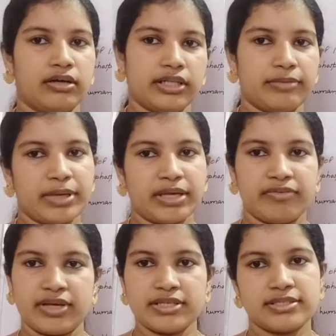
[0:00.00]
in the
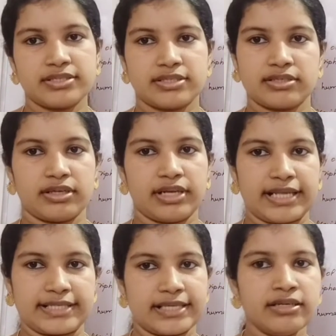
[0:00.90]
previous
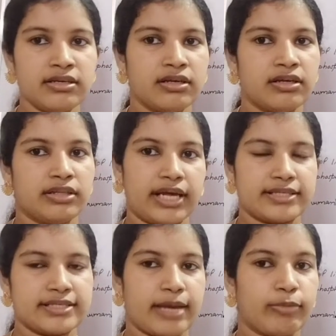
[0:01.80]
lesson, that
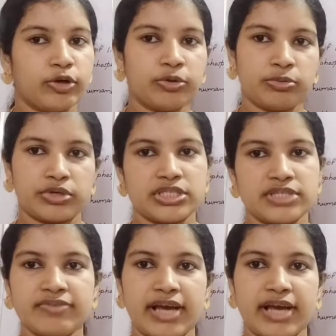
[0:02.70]
is about nutrition.